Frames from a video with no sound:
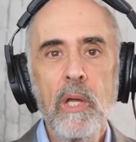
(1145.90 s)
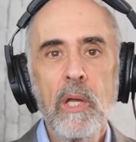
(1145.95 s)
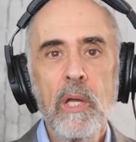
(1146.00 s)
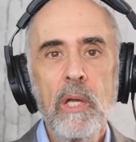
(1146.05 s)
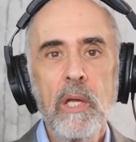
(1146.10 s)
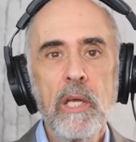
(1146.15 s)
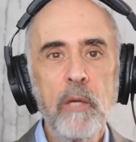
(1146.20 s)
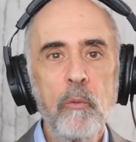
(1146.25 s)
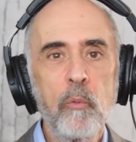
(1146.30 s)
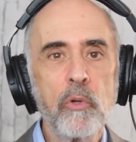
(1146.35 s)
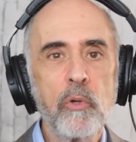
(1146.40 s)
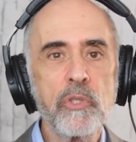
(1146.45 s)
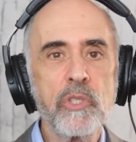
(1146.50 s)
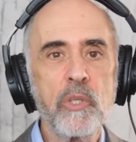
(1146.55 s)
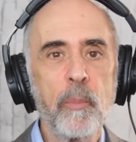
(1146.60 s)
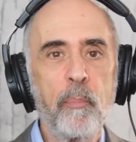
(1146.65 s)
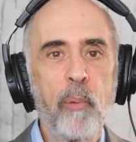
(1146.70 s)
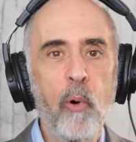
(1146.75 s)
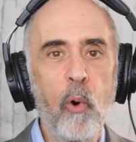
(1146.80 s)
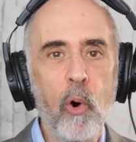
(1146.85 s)
he will
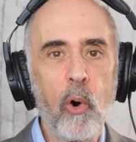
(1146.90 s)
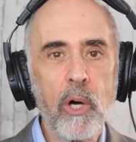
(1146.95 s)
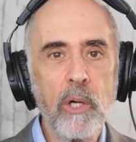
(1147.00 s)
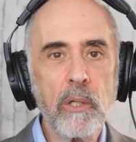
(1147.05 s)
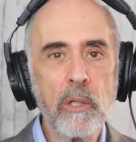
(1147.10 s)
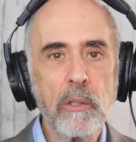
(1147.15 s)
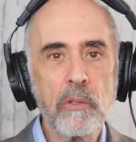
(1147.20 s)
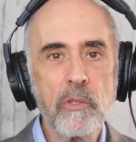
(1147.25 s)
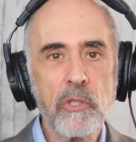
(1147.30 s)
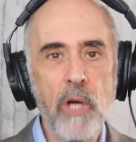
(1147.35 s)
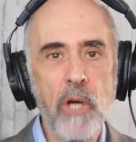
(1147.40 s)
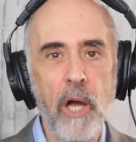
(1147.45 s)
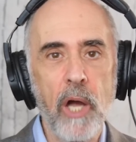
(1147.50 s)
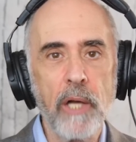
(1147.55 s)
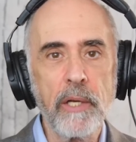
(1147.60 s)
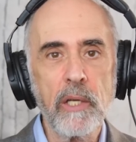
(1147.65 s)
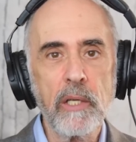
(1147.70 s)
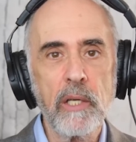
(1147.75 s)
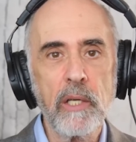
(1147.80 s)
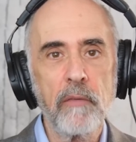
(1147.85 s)
support
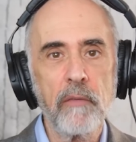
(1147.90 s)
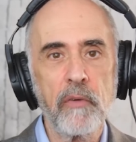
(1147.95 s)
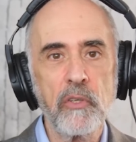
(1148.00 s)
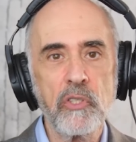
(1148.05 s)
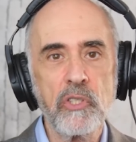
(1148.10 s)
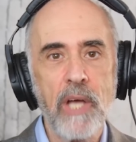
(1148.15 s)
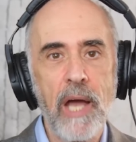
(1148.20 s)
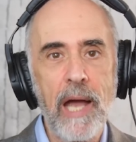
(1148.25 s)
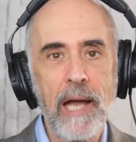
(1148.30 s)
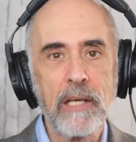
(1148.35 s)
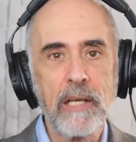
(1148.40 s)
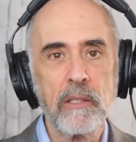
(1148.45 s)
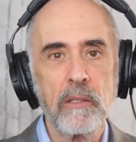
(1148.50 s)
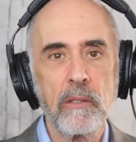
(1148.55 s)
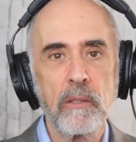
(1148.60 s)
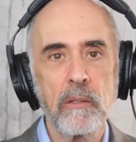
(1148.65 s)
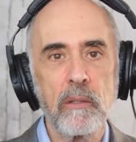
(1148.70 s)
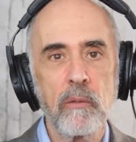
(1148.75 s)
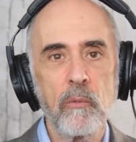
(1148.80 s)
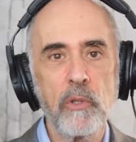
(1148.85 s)
China if attacked
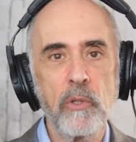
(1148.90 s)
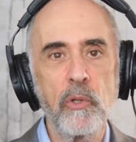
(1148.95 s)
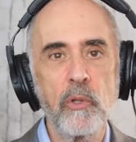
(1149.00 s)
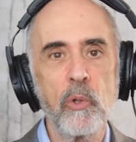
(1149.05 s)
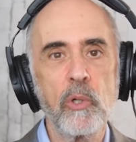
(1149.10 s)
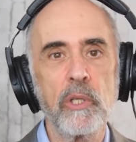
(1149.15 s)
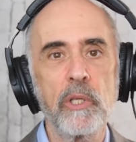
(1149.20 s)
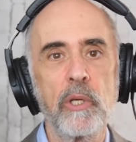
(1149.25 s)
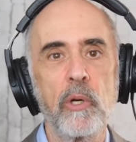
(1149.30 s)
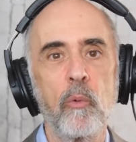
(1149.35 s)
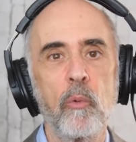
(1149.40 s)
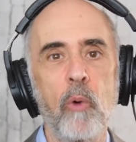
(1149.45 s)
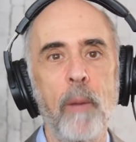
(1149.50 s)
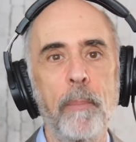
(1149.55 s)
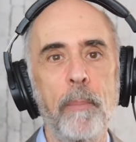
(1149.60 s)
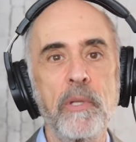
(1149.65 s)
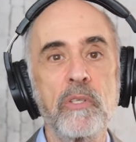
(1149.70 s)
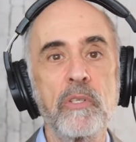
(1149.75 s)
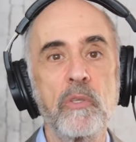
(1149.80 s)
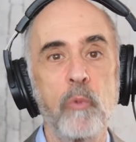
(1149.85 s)
with nuclear
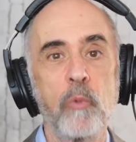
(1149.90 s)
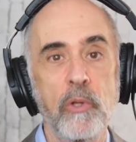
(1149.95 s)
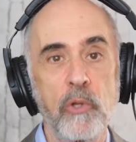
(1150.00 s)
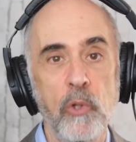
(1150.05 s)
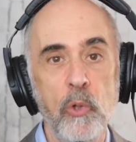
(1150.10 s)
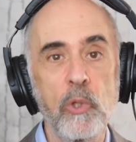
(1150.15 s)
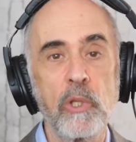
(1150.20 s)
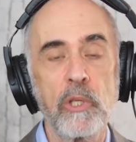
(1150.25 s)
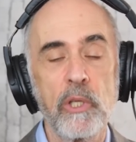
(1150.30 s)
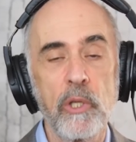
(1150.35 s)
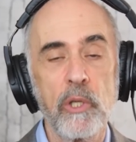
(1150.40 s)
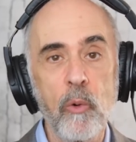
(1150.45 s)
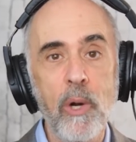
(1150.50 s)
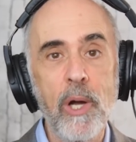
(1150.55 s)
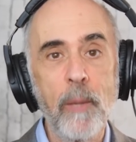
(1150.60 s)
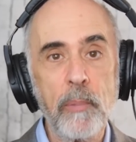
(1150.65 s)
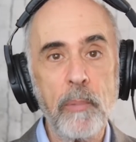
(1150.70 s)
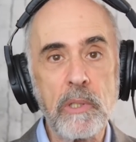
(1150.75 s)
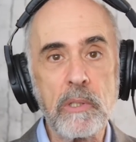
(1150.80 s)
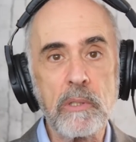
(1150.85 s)
weapons
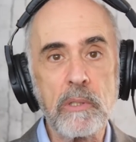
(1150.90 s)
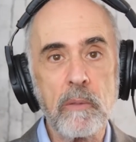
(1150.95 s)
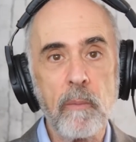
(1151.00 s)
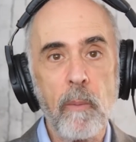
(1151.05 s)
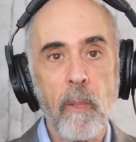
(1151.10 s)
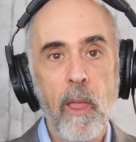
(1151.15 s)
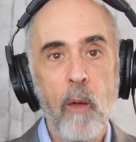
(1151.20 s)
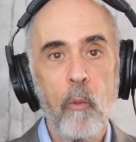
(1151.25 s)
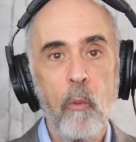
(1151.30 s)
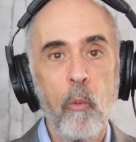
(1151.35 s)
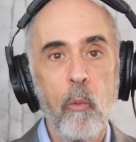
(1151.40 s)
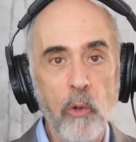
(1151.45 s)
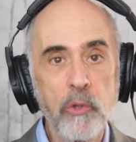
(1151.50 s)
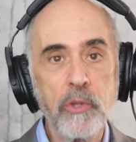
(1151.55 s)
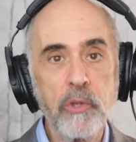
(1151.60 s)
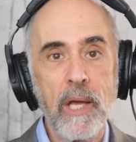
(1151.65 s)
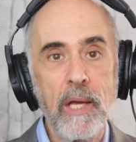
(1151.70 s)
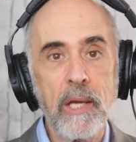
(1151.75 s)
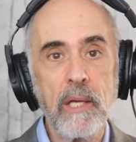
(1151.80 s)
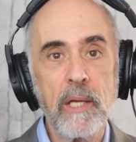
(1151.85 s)

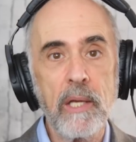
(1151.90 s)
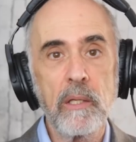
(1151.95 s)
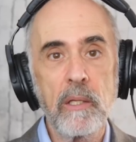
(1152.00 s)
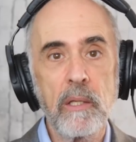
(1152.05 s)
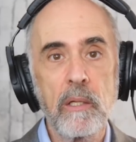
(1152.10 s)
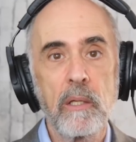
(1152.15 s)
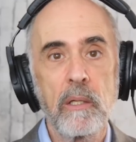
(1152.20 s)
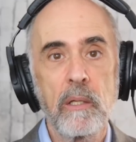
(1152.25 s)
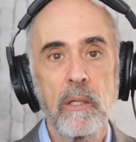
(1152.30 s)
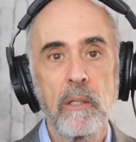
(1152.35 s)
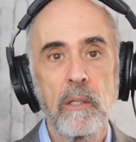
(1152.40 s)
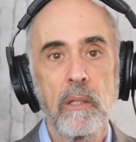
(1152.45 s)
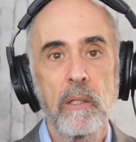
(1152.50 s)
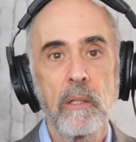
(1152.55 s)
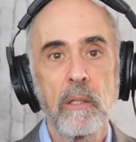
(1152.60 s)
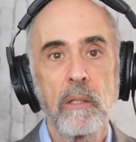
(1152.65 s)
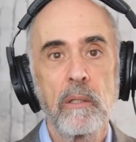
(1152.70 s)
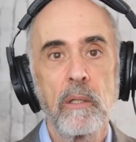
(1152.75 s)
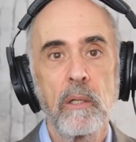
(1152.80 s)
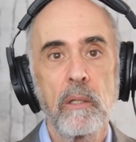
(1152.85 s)
Won't they,
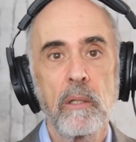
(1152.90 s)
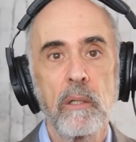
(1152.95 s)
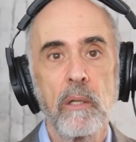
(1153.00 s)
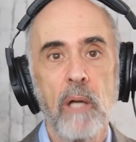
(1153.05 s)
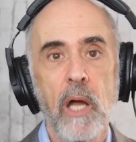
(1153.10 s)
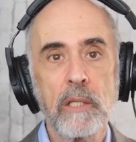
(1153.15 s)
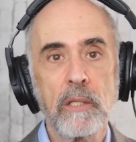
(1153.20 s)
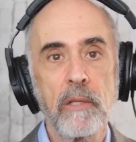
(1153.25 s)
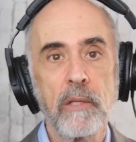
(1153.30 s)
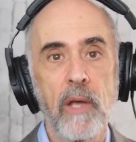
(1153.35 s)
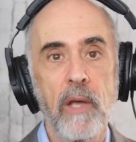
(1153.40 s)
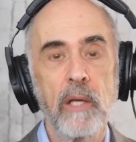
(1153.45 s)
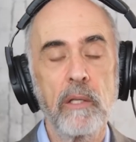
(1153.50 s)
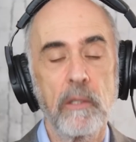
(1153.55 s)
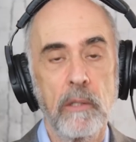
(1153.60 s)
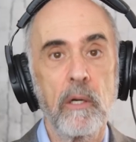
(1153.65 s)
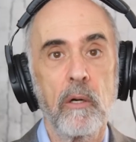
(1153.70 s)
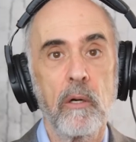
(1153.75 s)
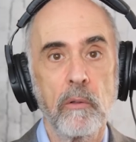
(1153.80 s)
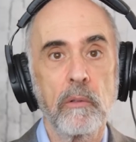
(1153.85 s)
at
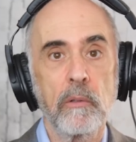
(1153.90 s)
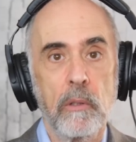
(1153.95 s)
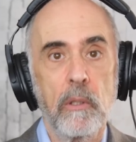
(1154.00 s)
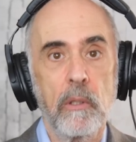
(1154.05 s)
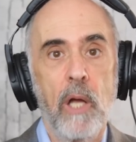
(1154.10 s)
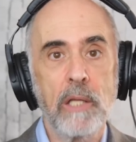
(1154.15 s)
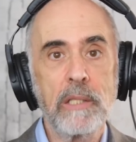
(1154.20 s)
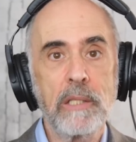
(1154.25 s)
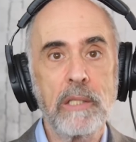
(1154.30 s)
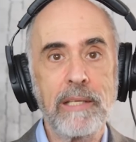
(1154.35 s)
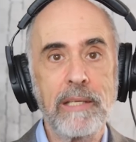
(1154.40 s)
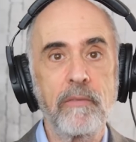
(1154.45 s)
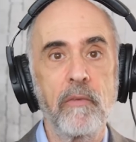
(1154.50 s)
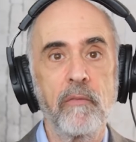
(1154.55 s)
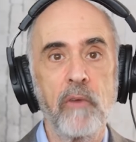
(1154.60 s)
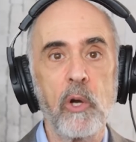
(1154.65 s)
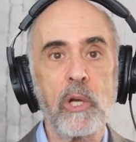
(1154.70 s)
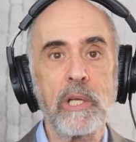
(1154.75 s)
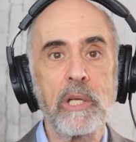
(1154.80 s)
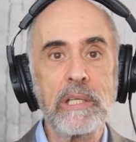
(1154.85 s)
the
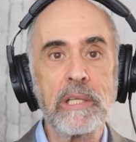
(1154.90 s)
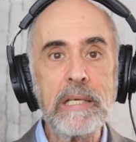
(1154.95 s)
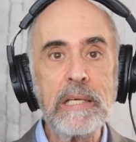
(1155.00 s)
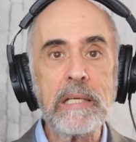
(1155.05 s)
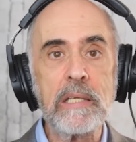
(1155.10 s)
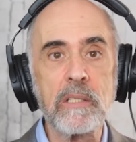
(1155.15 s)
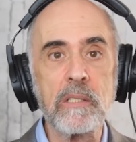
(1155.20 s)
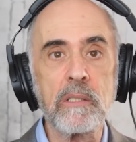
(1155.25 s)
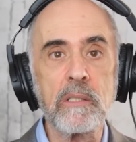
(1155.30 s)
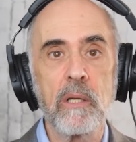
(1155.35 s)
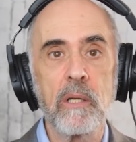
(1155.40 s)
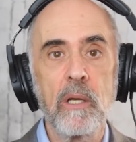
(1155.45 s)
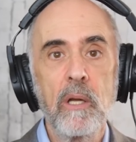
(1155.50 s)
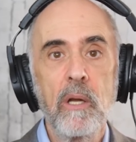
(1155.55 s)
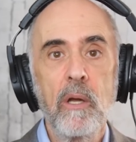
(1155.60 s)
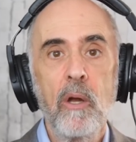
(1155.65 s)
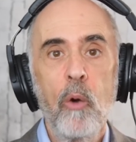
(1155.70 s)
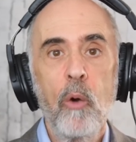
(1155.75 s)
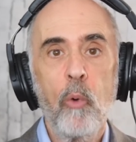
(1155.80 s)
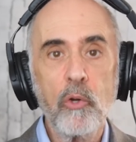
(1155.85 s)
very least,
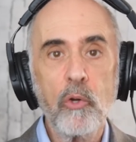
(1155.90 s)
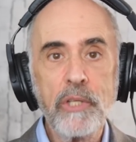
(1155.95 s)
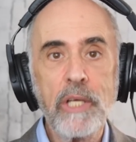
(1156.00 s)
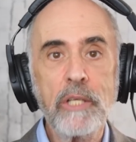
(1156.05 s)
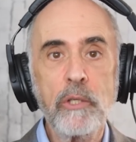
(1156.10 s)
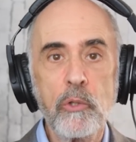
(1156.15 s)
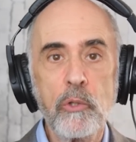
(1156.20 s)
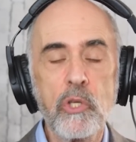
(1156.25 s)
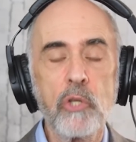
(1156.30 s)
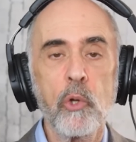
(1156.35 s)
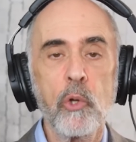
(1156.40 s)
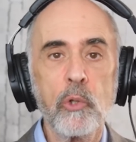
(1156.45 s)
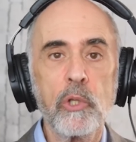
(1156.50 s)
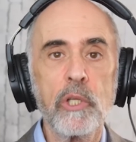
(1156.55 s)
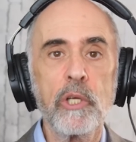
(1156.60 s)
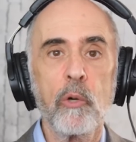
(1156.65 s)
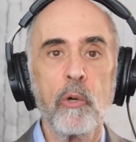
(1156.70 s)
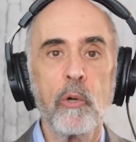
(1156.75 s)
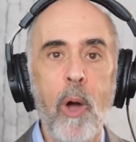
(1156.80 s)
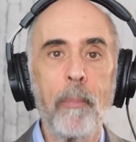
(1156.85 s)
won't they use a
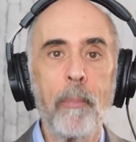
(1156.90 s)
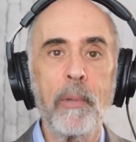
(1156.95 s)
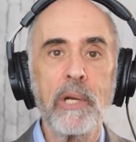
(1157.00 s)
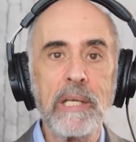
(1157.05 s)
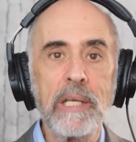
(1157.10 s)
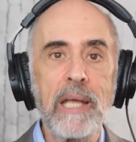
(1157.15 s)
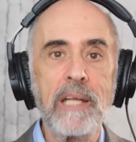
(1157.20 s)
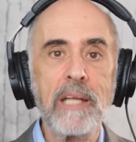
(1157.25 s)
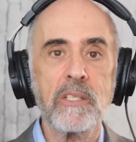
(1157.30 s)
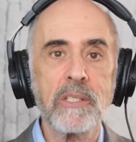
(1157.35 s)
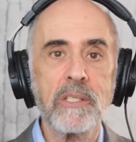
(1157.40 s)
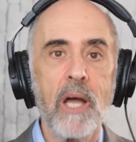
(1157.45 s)
nuclear weapon against